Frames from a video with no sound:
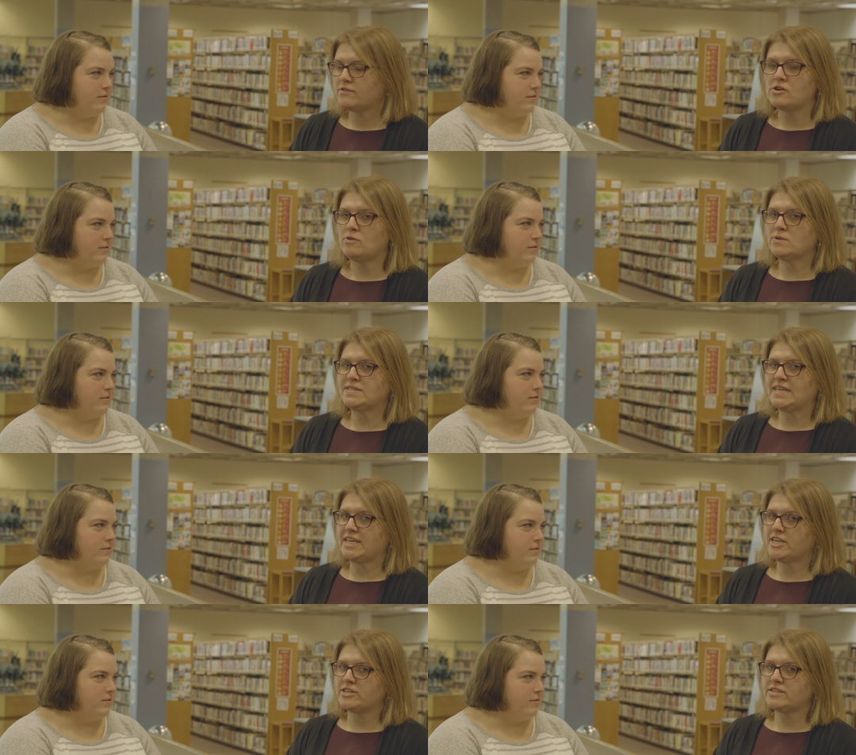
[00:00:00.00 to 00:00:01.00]
Speaker 1: for almost eight
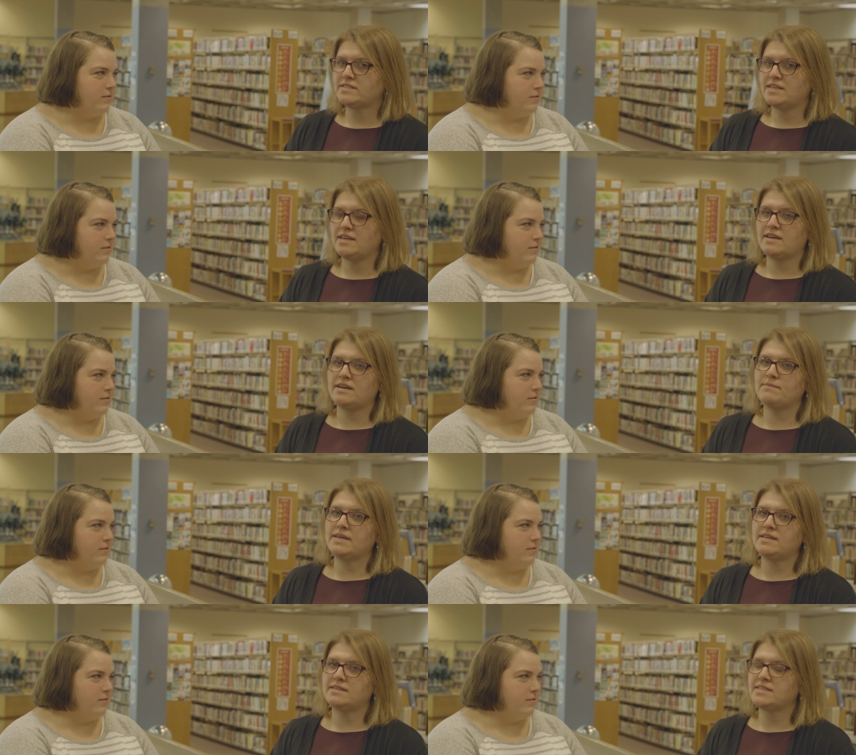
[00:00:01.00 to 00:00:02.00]
years um,
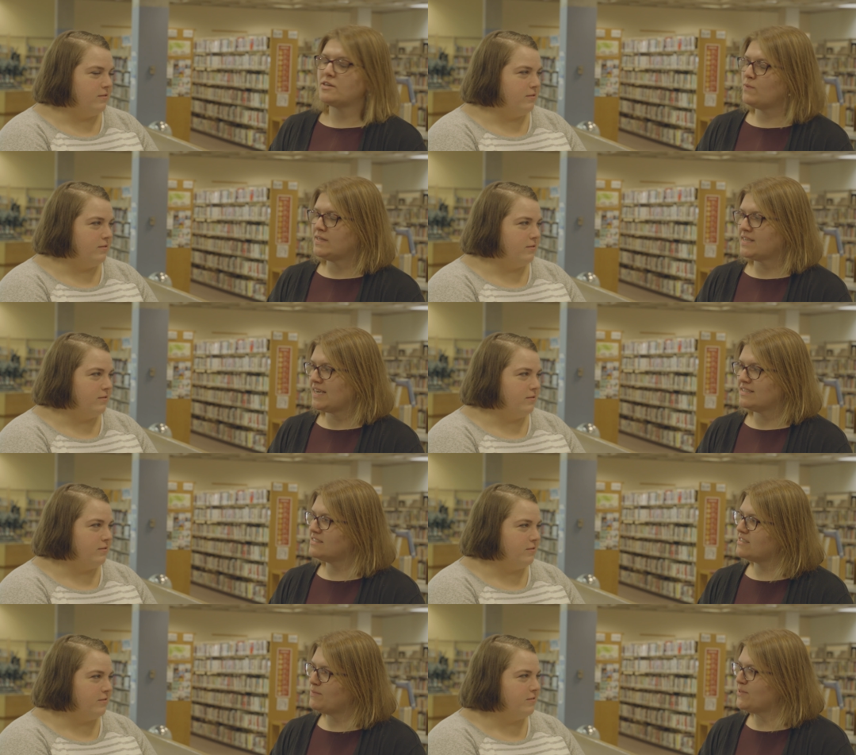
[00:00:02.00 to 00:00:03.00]
in a Southwest
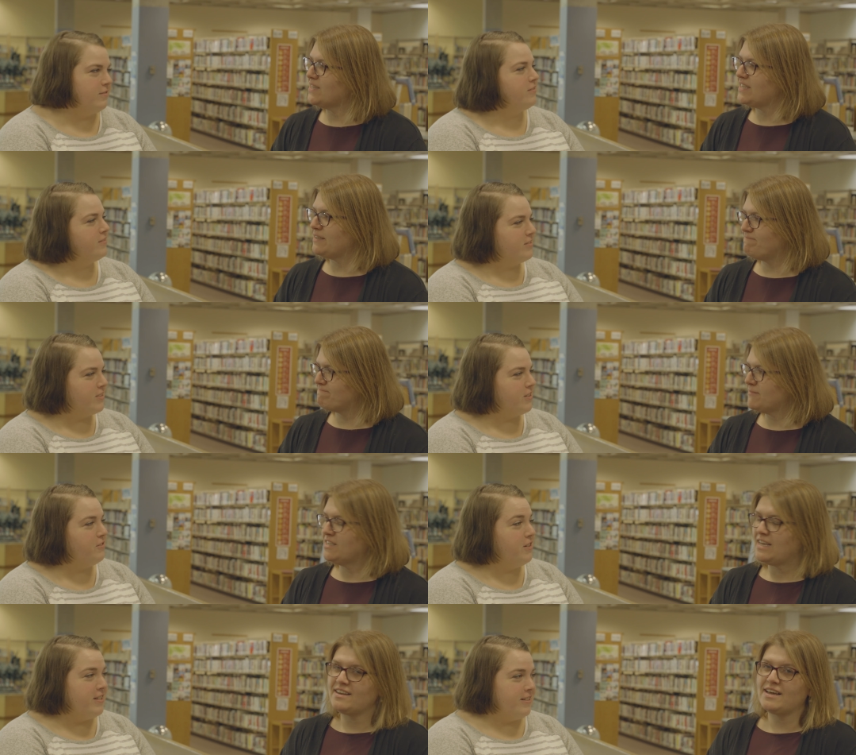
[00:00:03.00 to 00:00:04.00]
Kansas community.
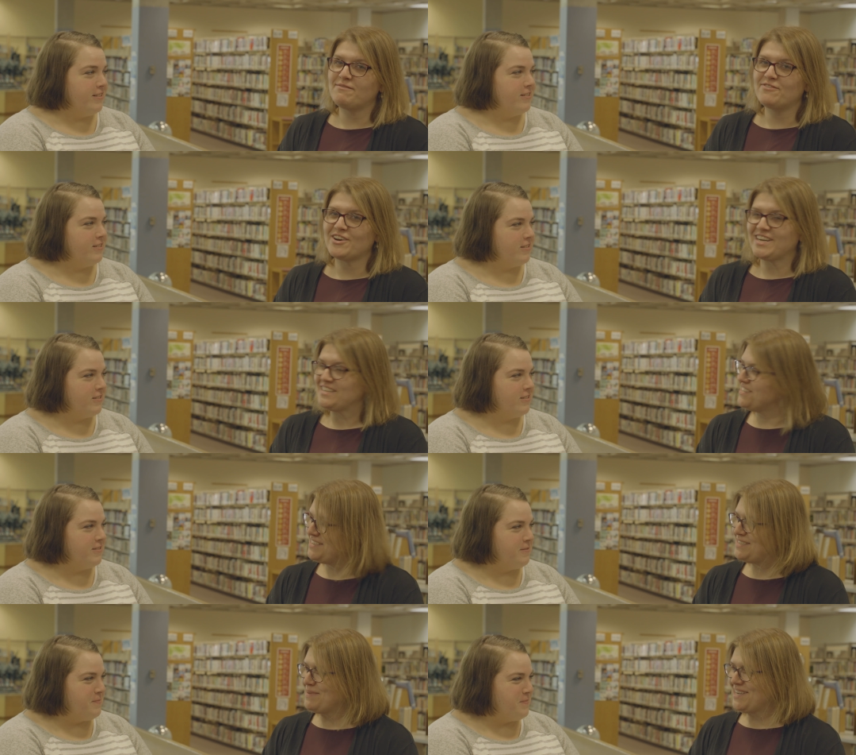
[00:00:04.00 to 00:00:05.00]
Oh, and I'm very
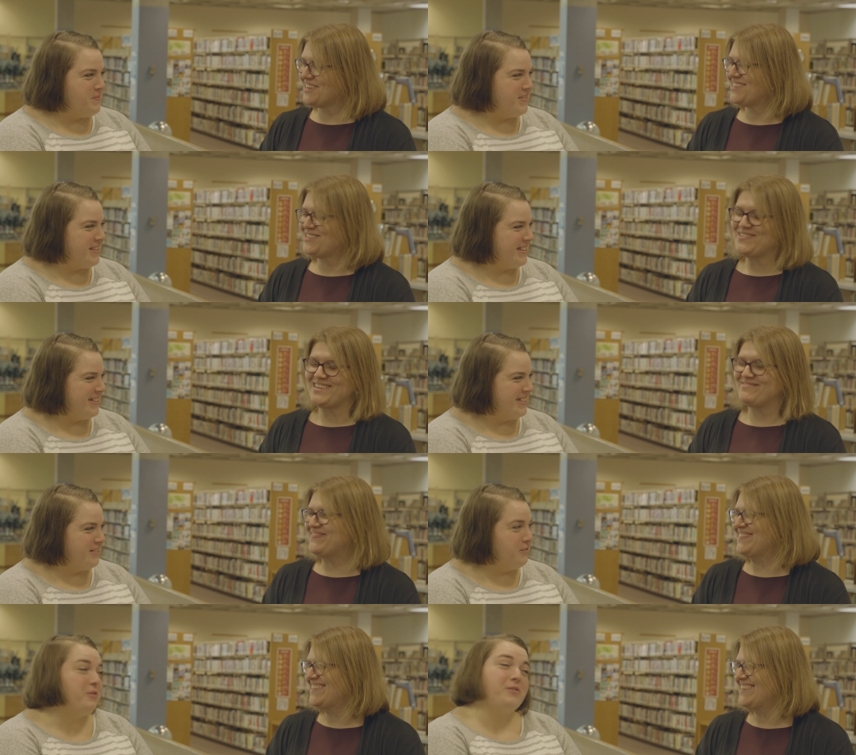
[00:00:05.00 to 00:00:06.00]
excited to be here in New
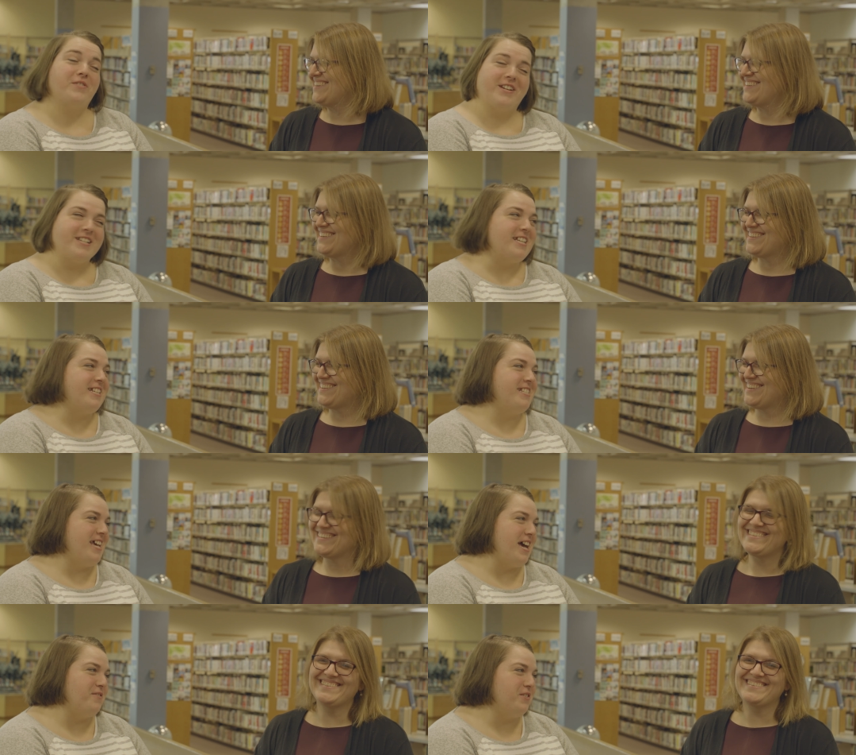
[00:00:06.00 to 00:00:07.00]
Ulm.
Speaker 2: Well, we're very excited yeah.
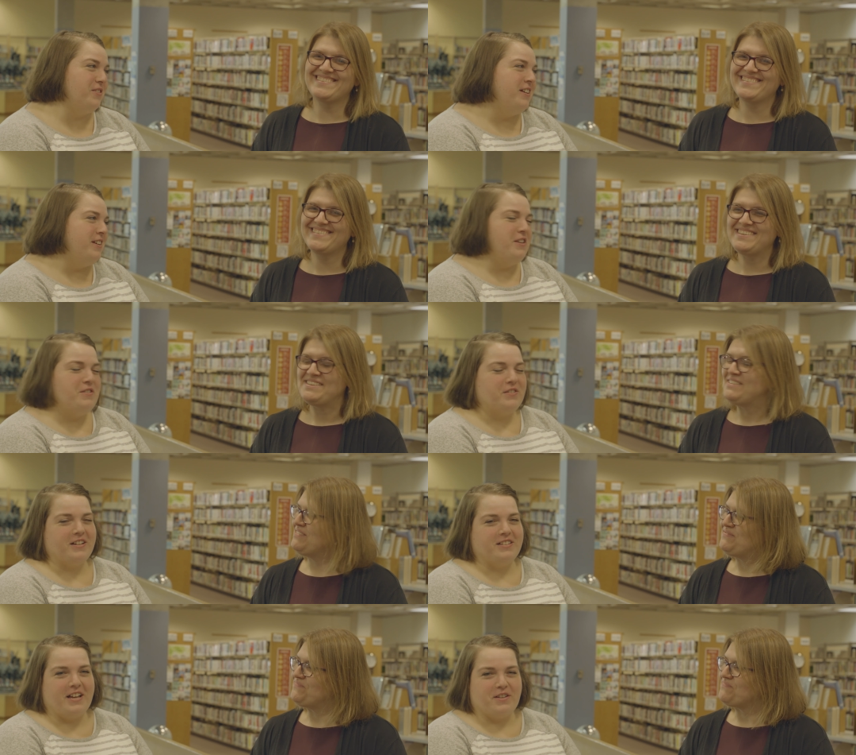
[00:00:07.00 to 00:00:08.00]
to have you.
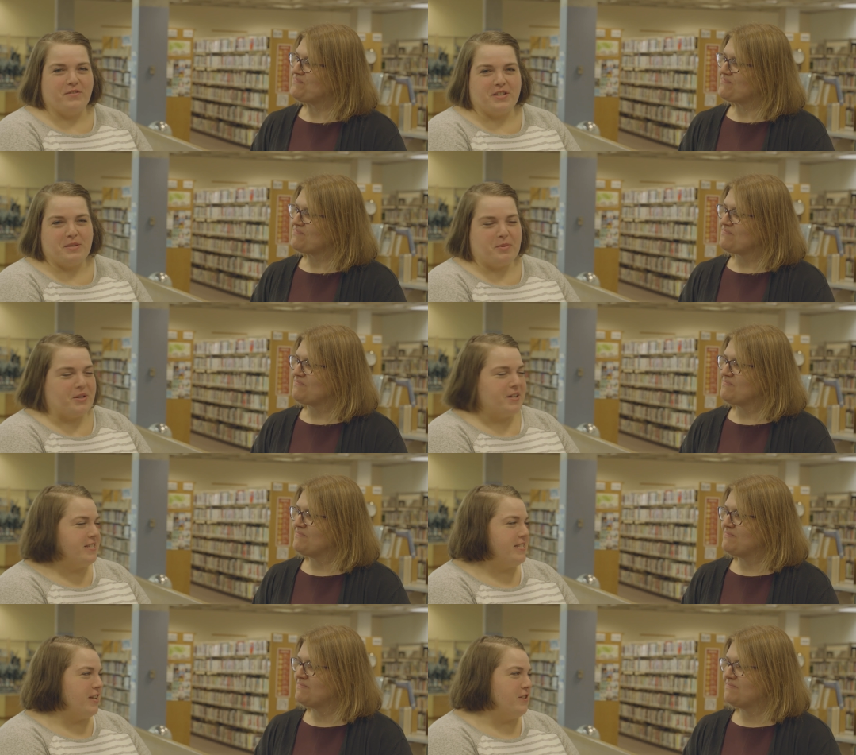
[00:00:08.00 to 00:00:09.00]
Got a lot of
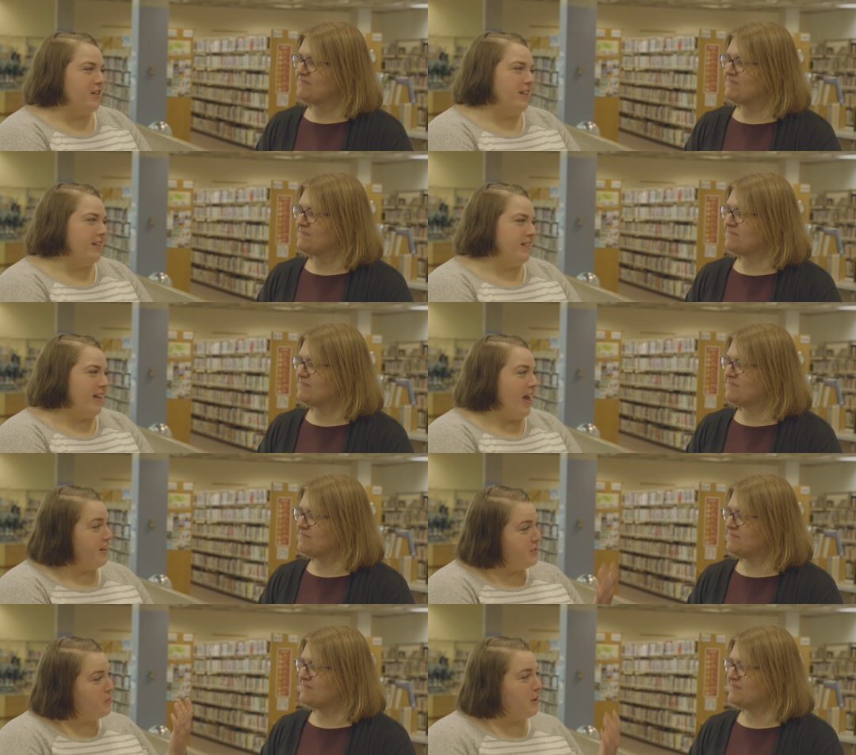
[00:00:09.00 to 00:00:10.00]
experience that you can
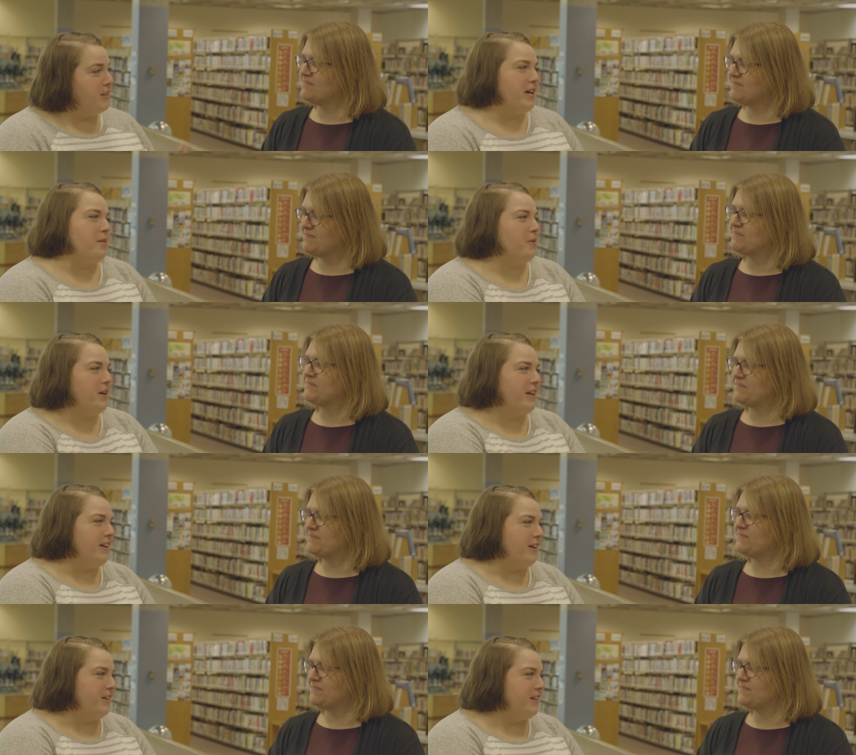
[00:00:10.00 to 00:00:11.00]
add mm -hmm. to mm-hmm. our library
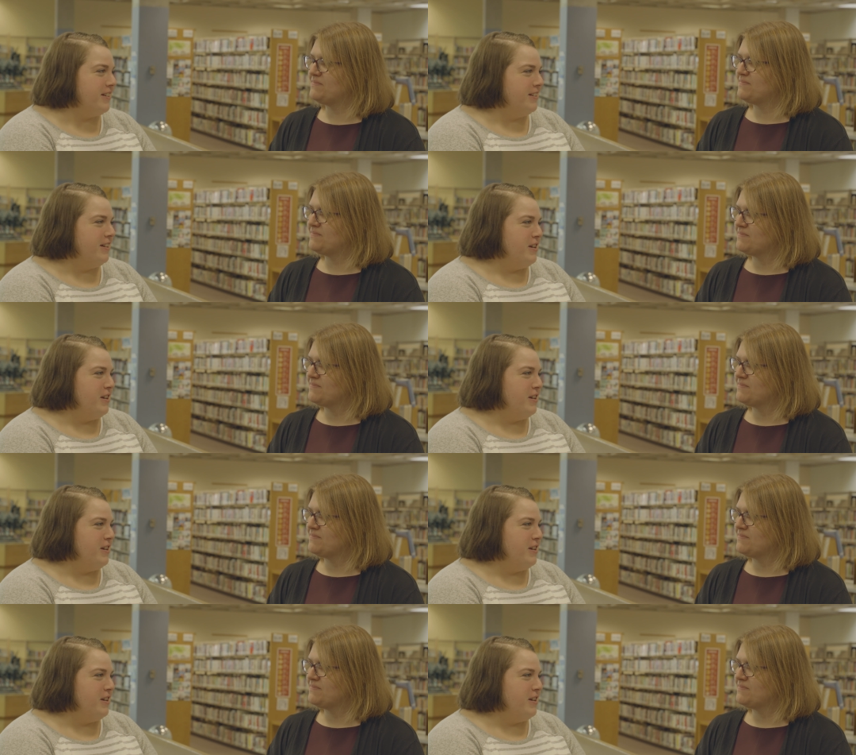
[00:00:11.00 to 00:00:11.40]
here, mm -hmm. and